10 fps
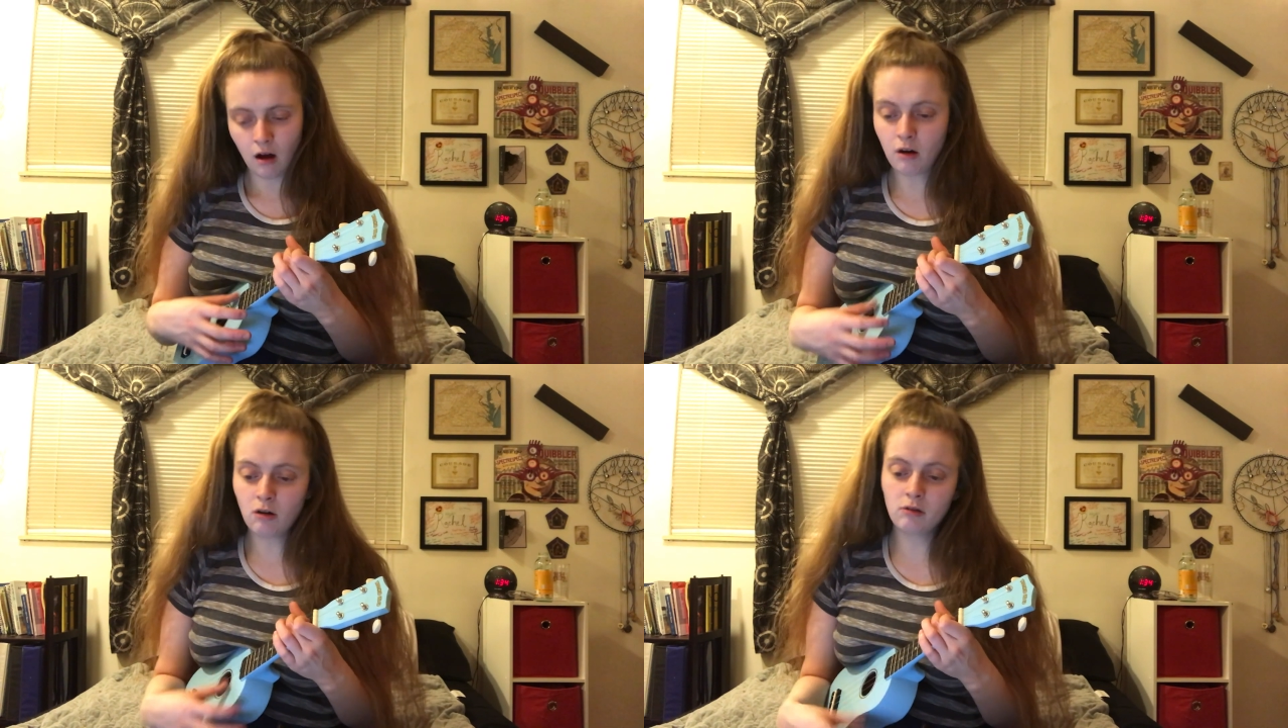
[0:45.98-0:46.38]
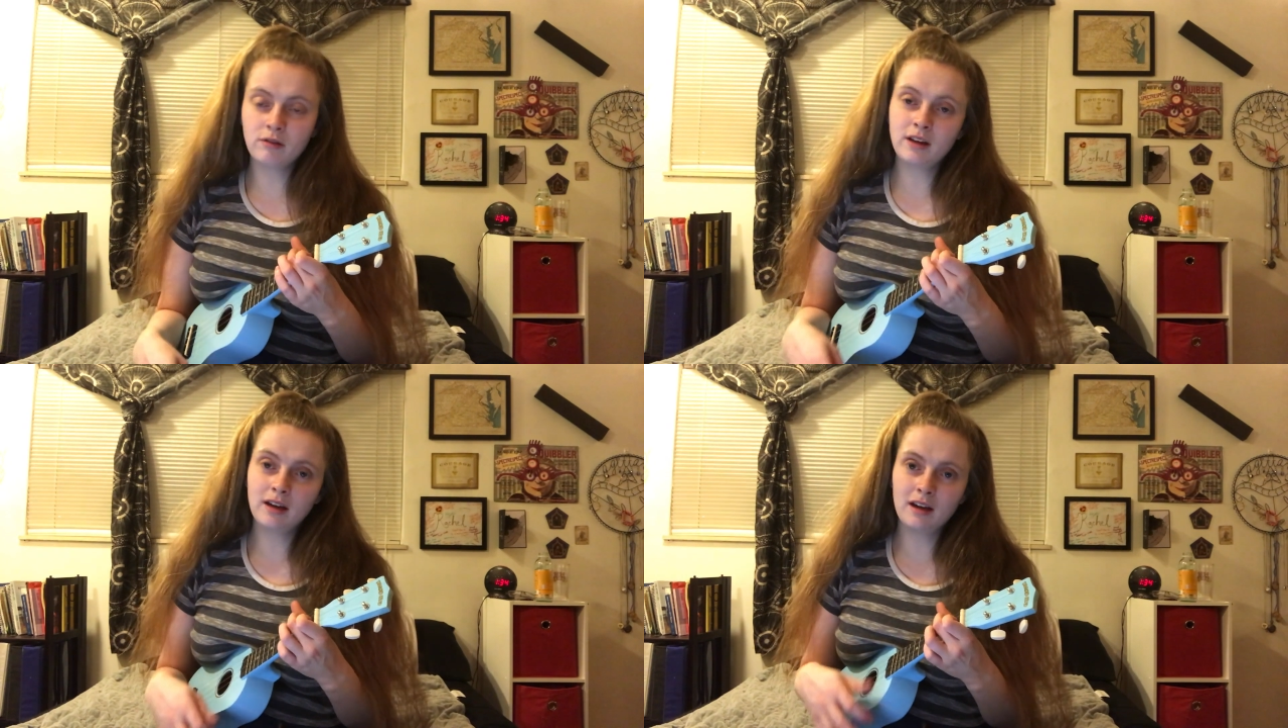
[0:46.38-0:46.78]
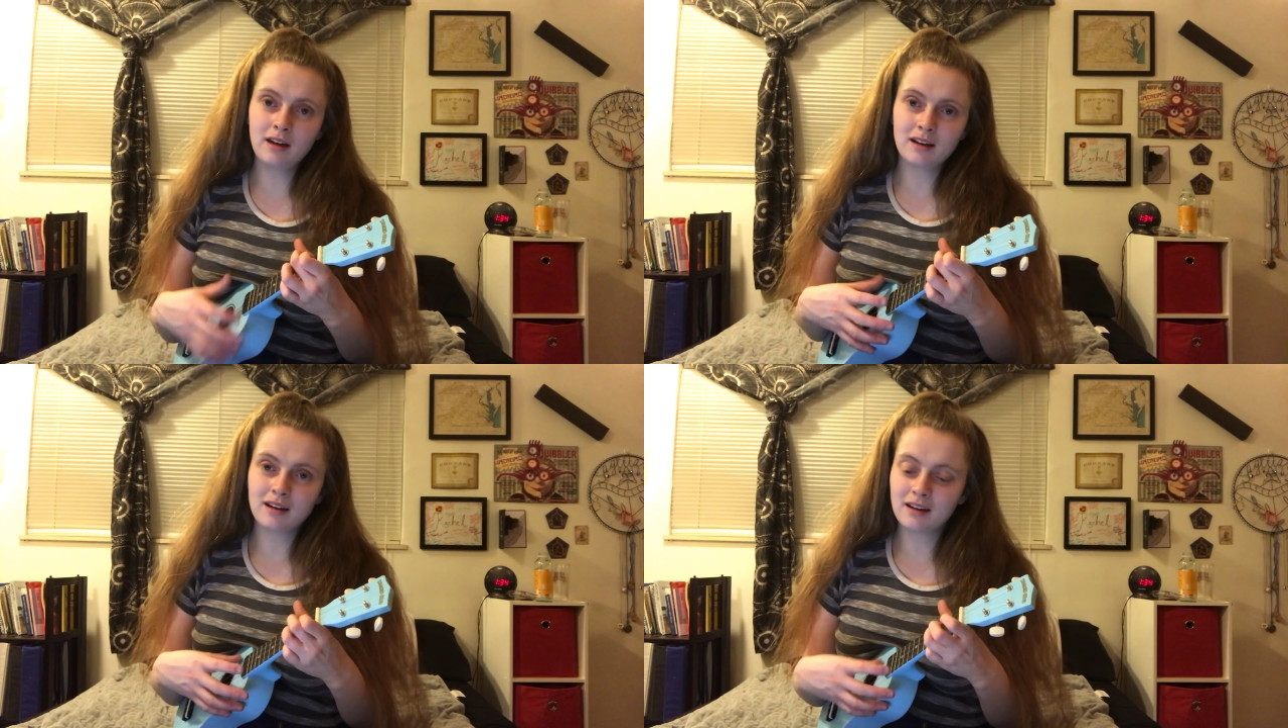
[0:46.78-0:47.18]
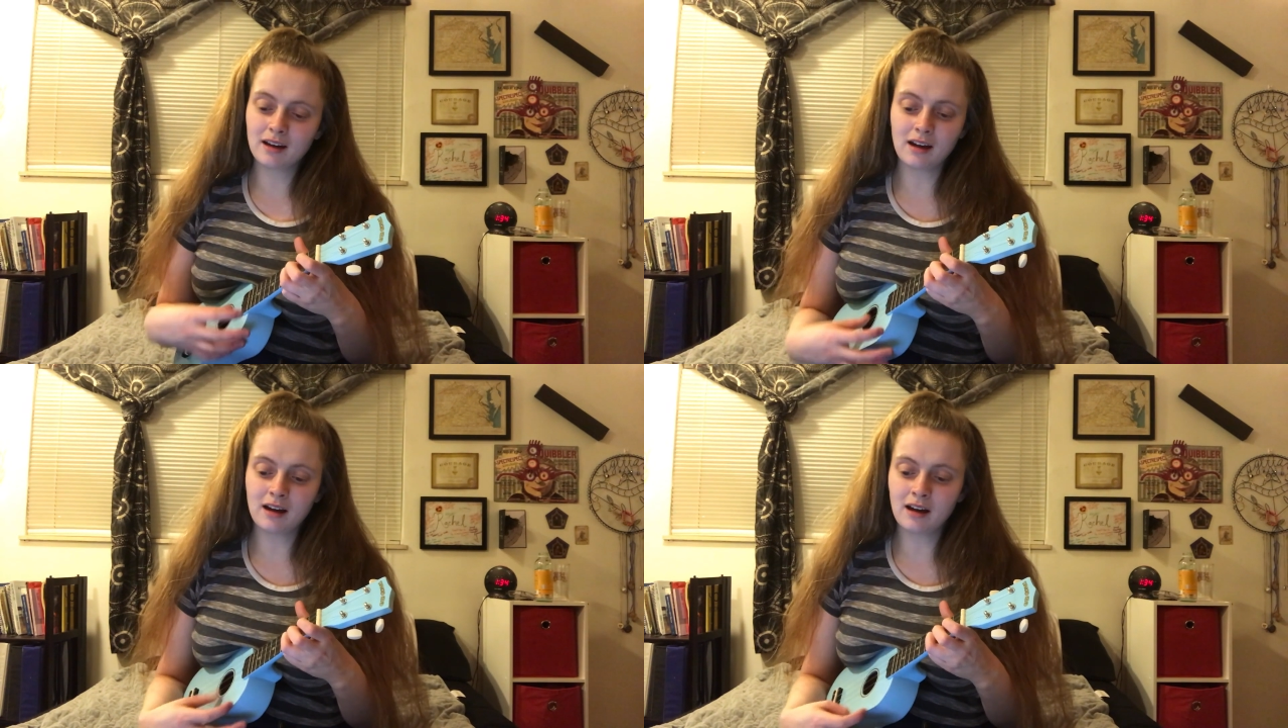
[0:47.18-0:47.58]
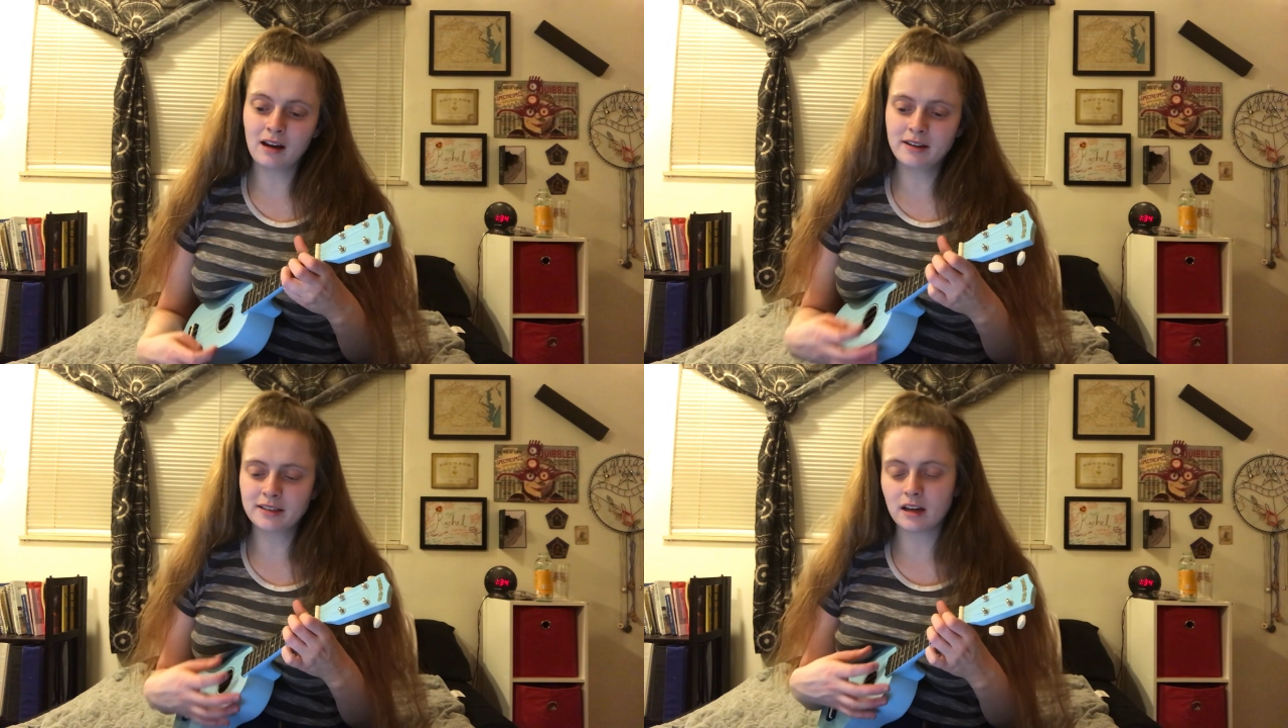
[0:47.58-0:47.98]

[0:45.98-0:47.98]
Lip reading: Only a cat